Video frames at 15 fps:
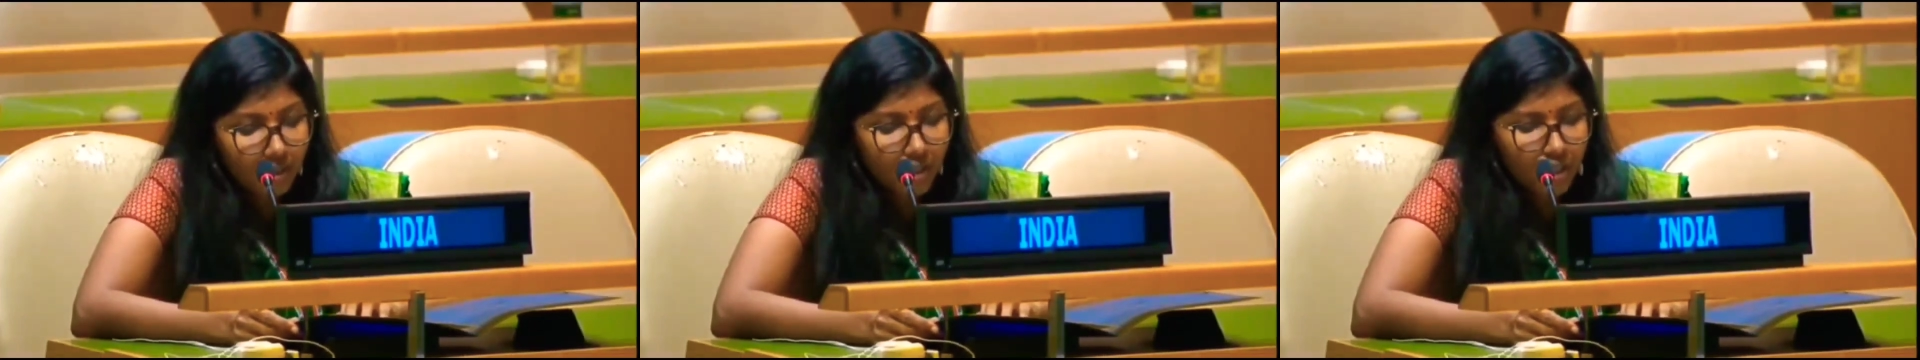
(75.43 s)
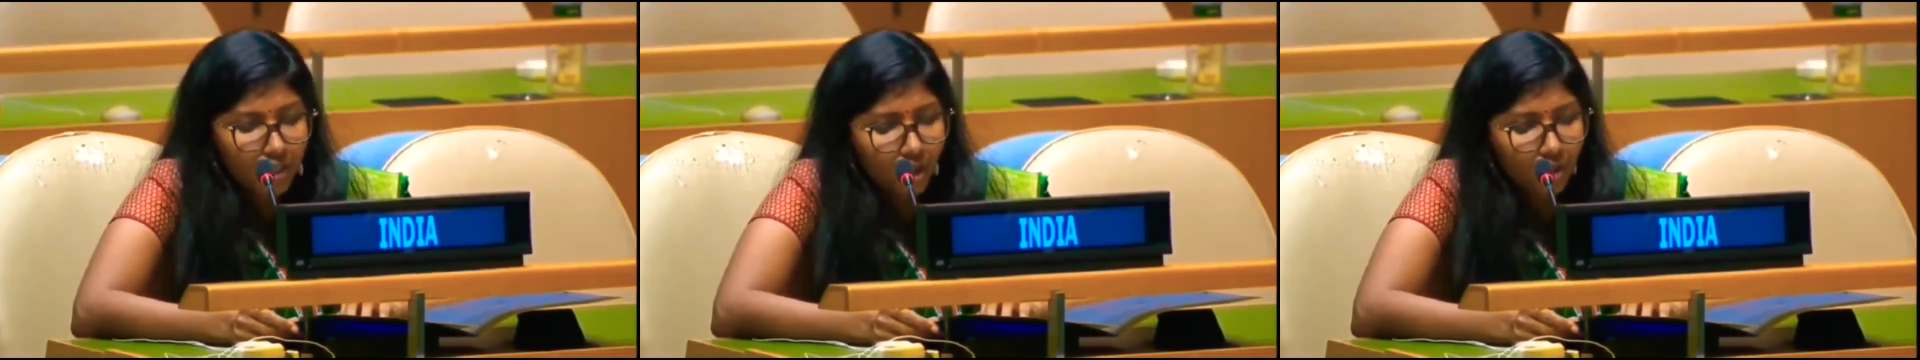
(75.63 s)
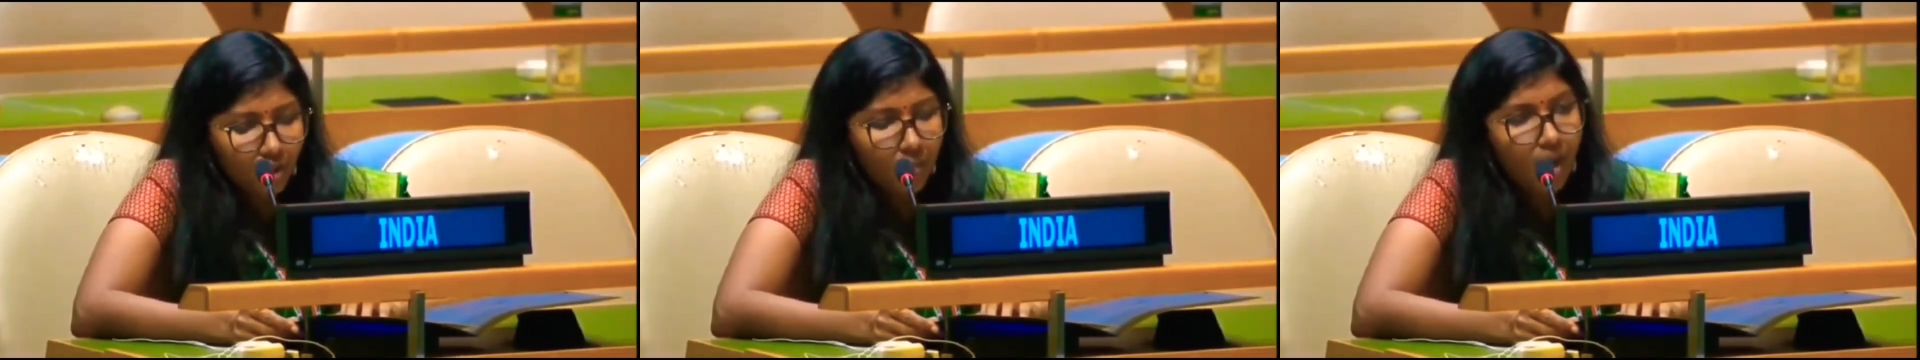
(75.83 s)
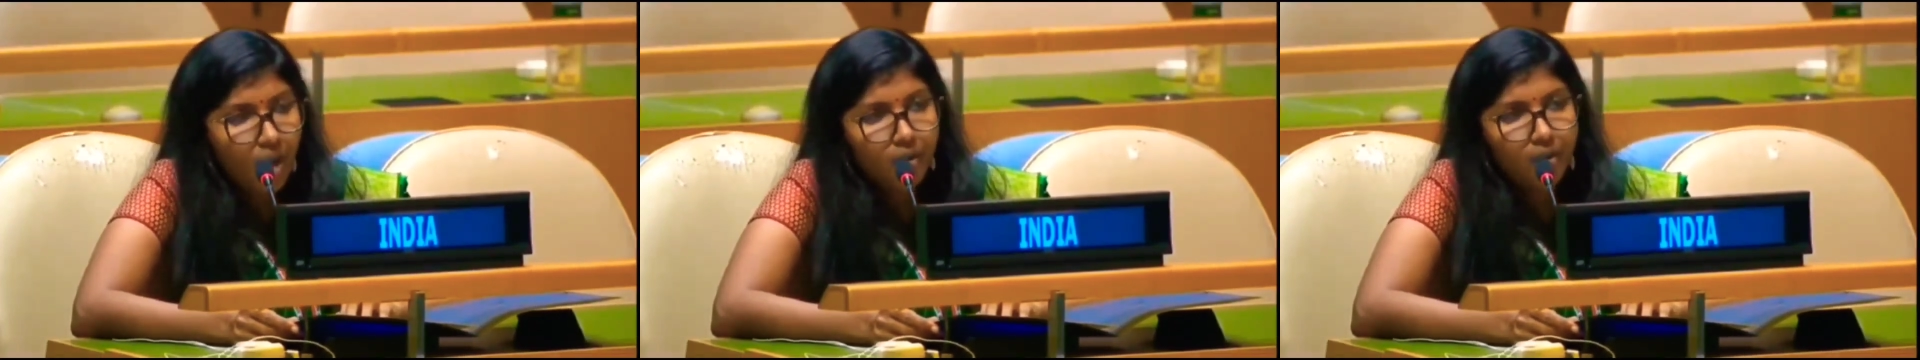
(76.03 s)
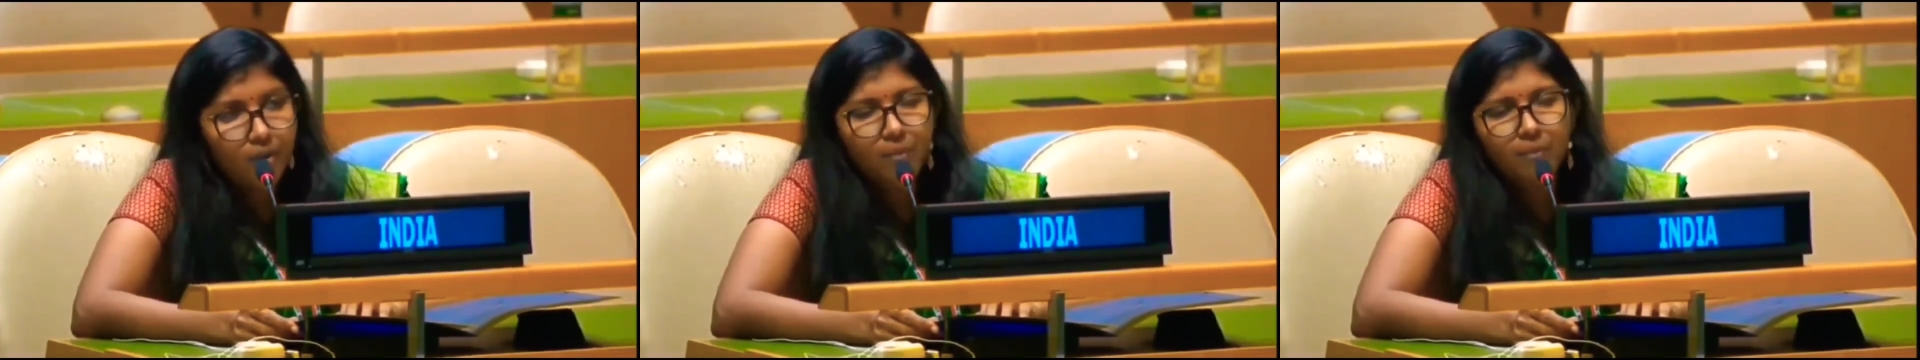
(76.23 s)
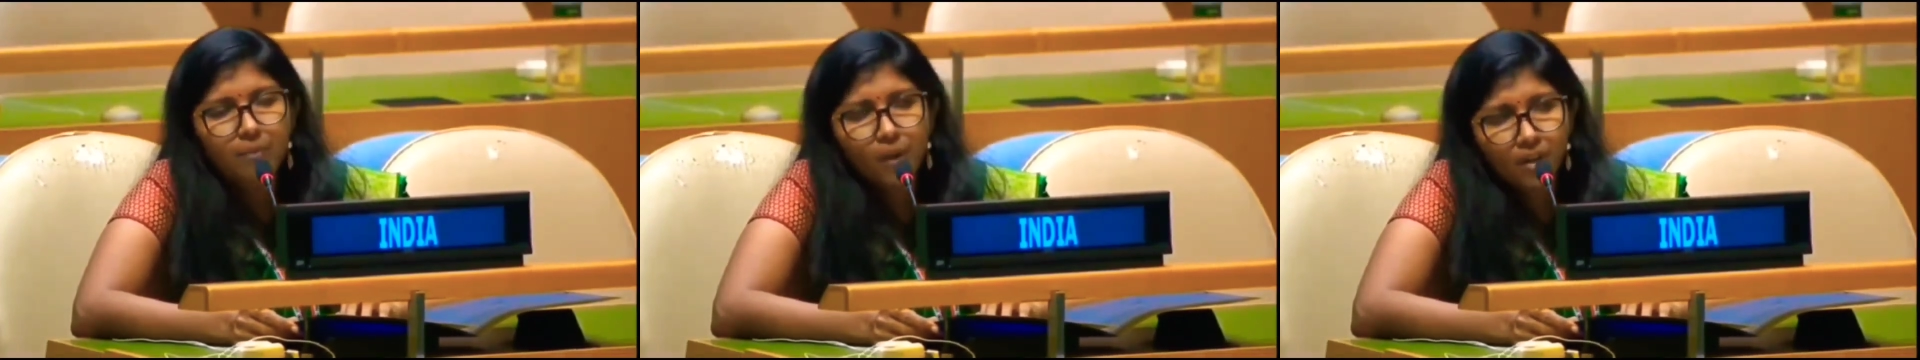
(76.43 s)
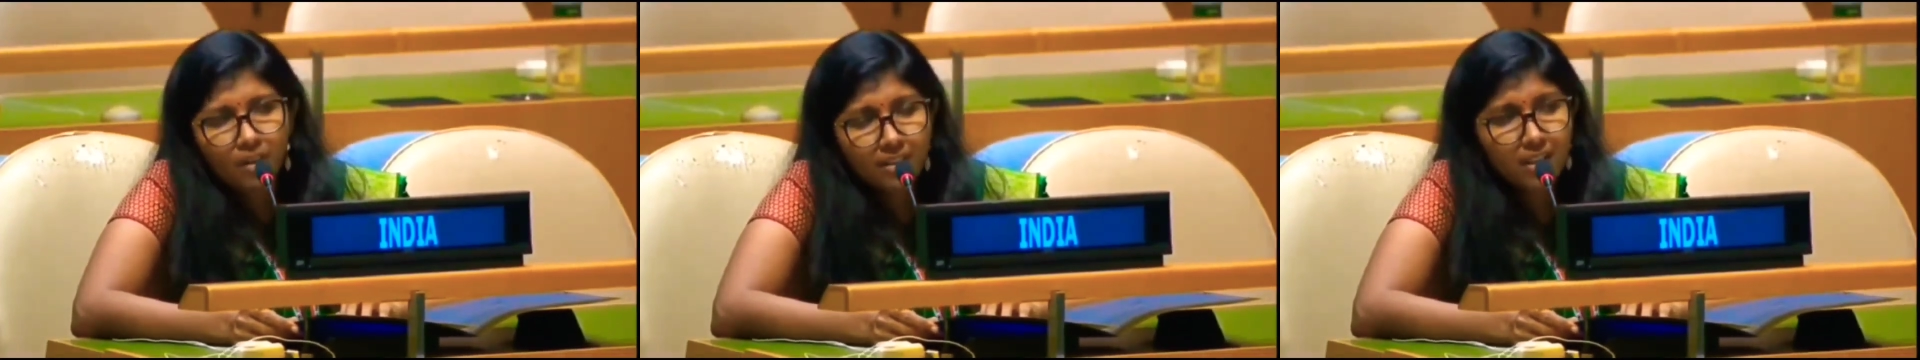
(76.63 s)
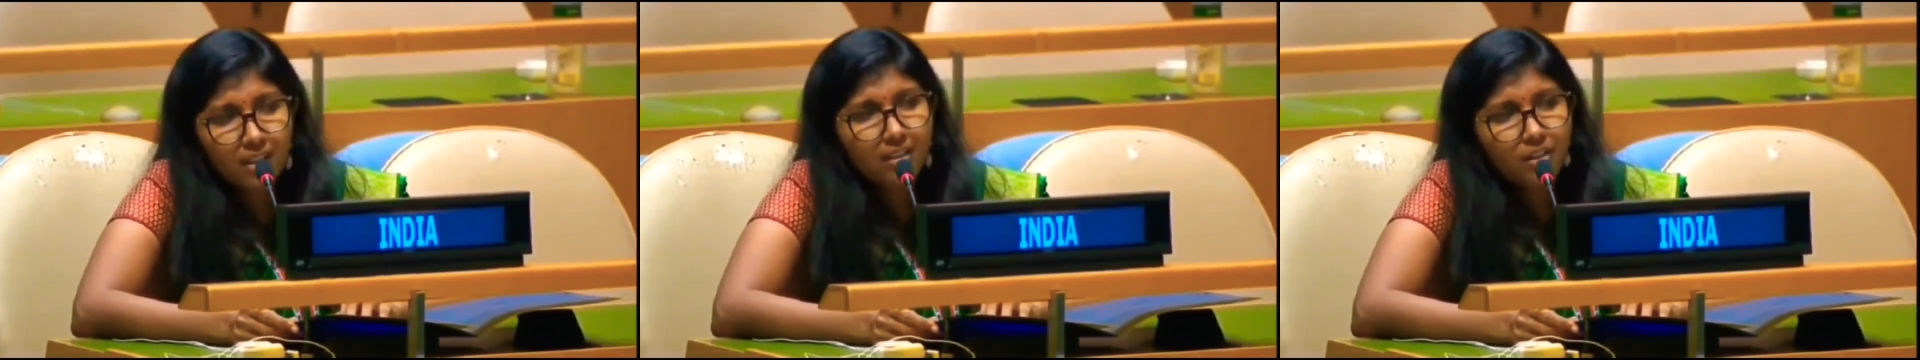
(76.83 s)
to talk about
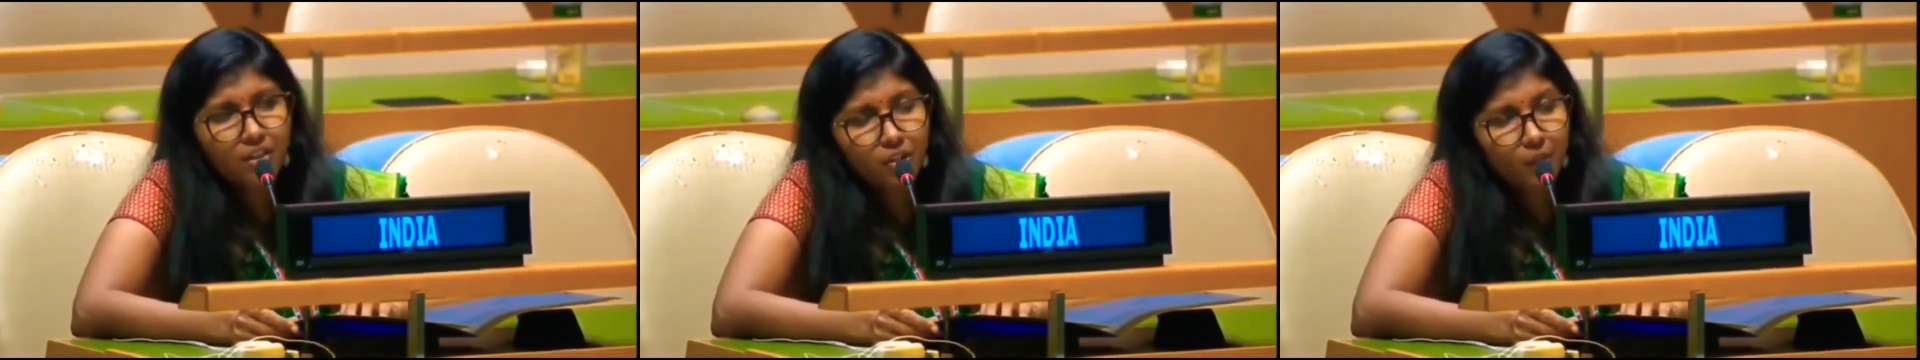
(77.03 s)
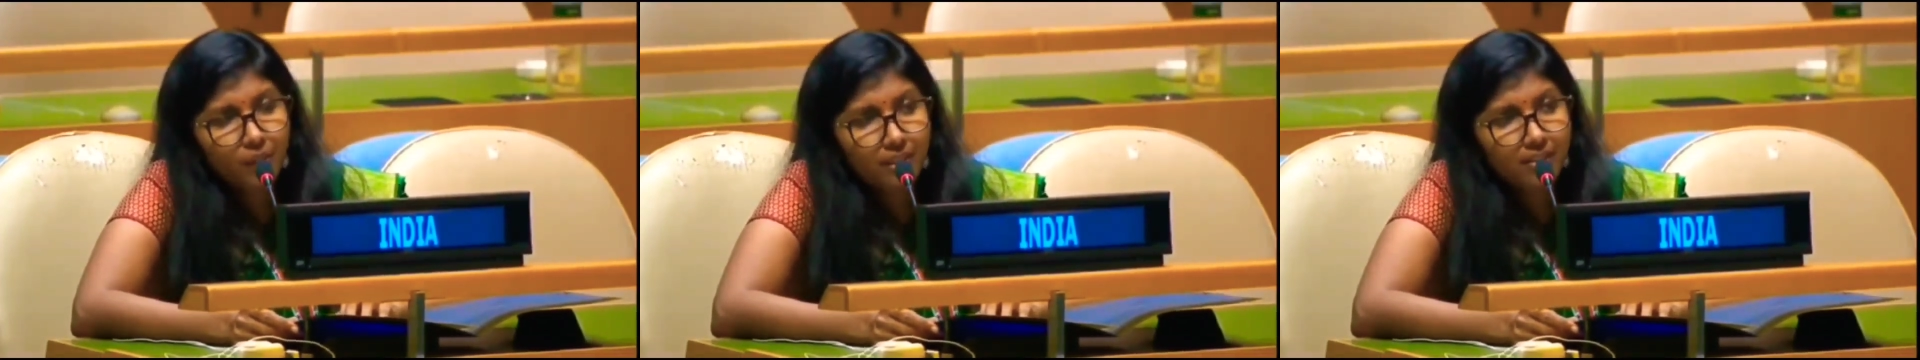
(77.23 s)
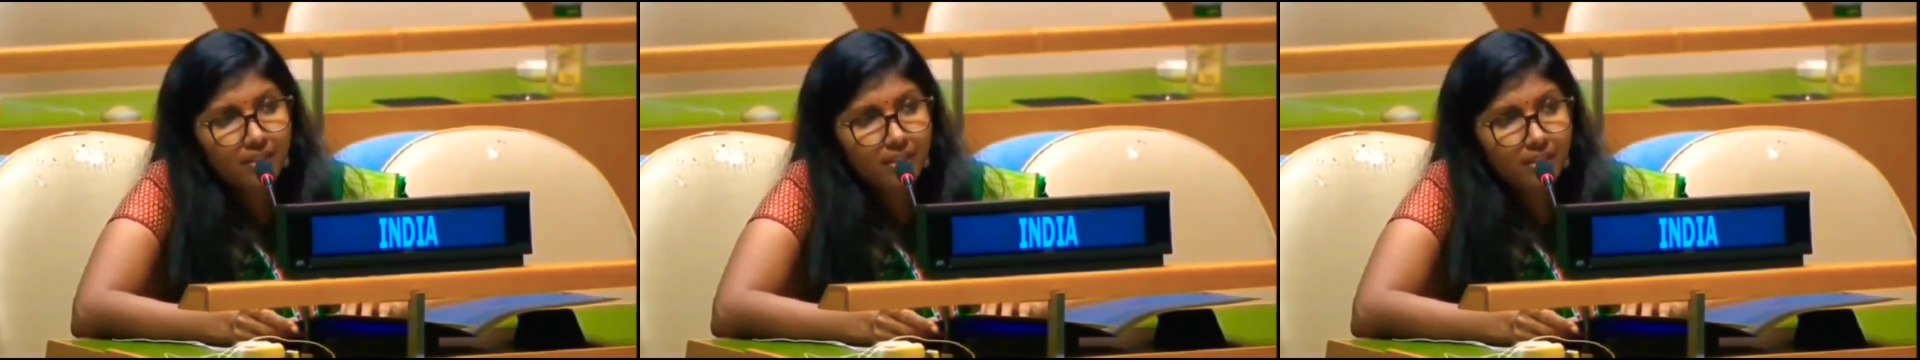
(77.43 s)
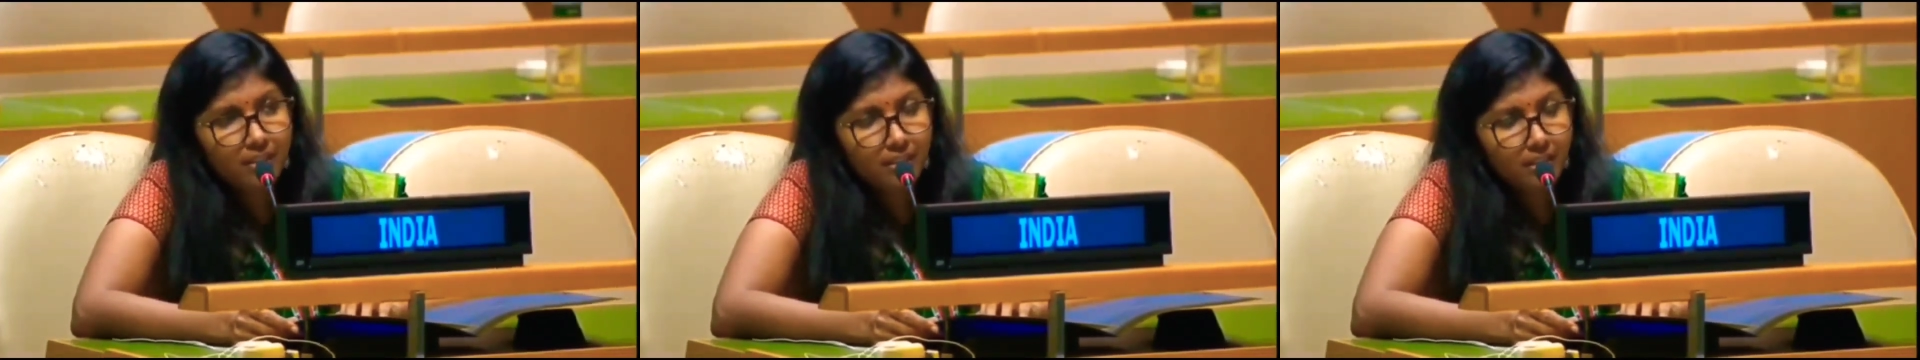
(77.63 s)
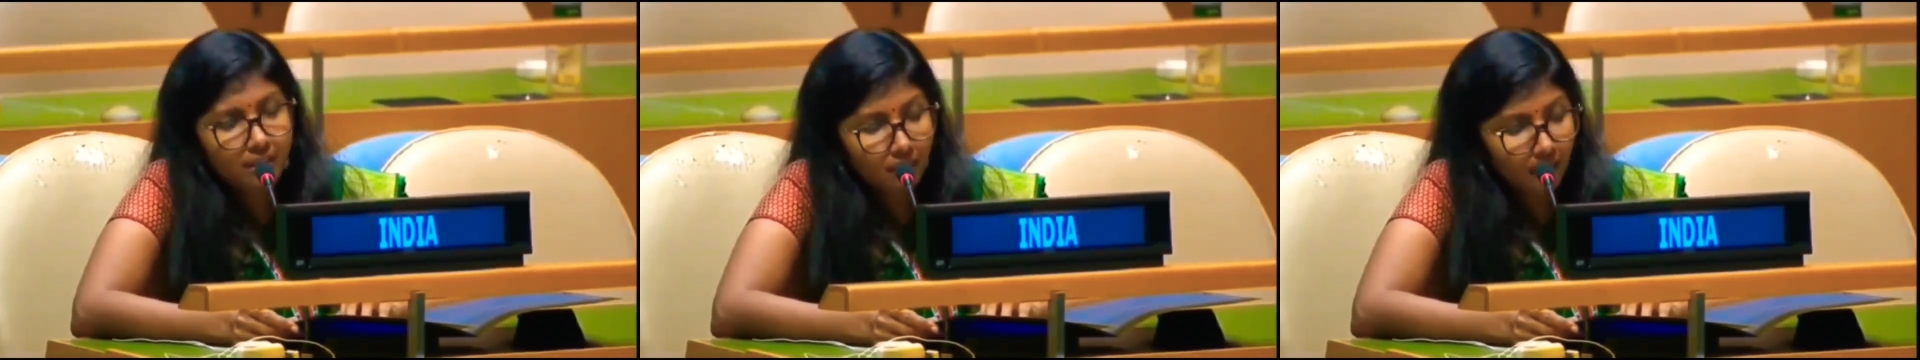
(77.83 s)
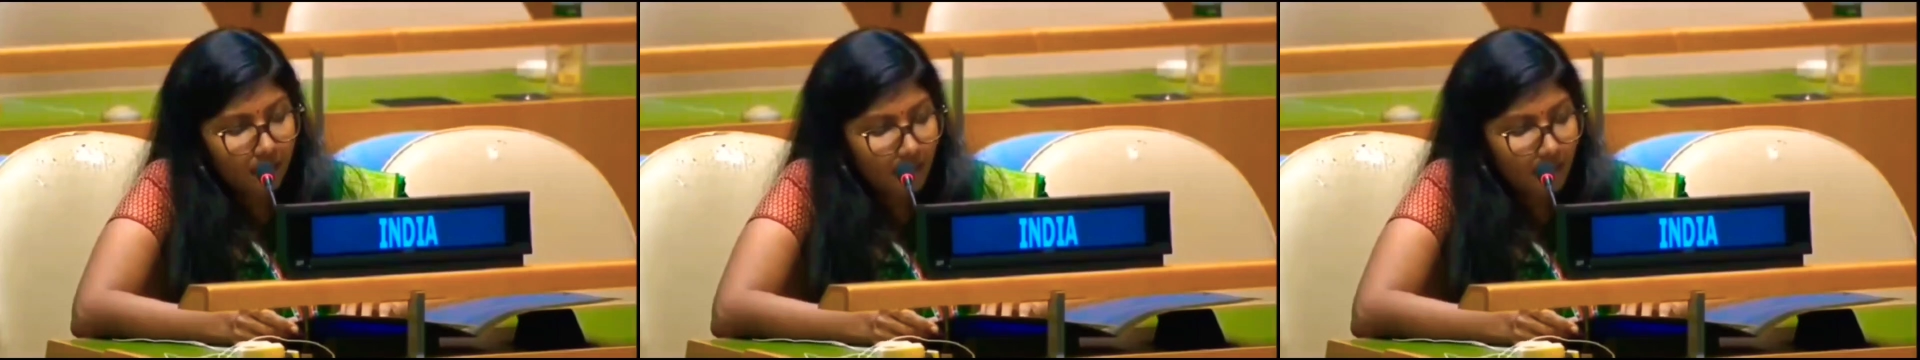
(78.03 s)
political choices,